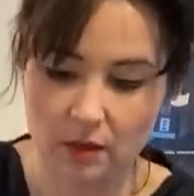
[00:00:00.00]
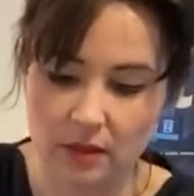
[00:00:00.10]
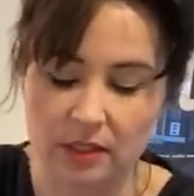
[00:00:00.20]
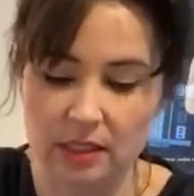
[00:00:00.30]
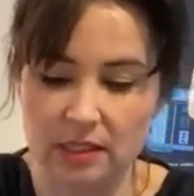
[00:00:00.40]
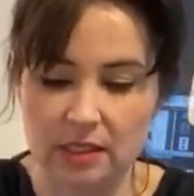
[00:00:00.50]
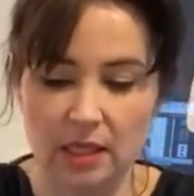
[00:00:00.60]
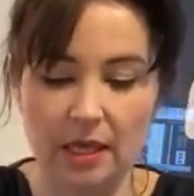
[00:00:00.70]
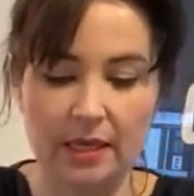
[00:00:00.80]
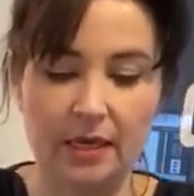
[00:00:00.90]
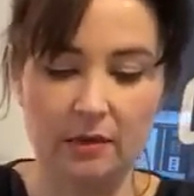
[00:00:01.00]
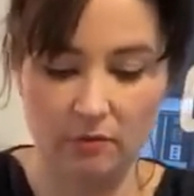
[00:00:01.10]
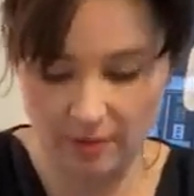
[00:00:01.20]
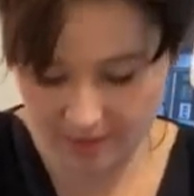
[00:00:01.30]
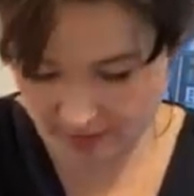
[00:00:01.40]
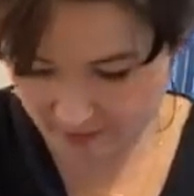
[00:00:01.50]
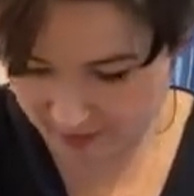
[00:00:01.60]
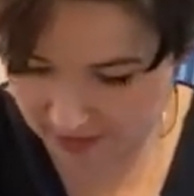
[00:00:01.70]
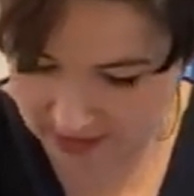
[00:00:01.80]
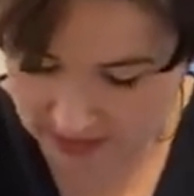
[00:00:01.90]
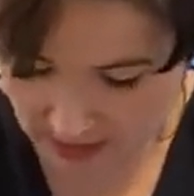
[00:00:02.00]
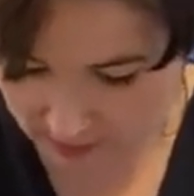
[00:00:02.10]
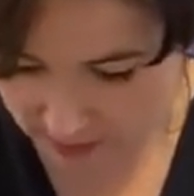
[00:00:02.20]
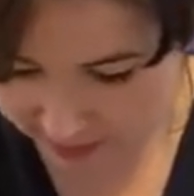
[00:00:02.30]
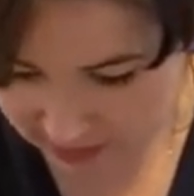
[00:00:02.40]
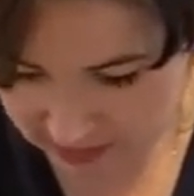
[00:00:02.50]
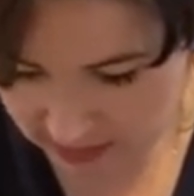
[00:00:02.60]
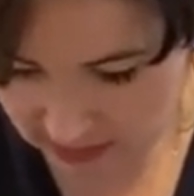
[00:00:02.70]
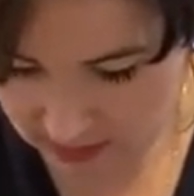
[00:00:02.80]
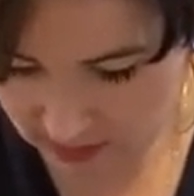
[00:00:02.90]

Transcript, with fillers: There's a slight kind of ribbon, very slight ribbing to this,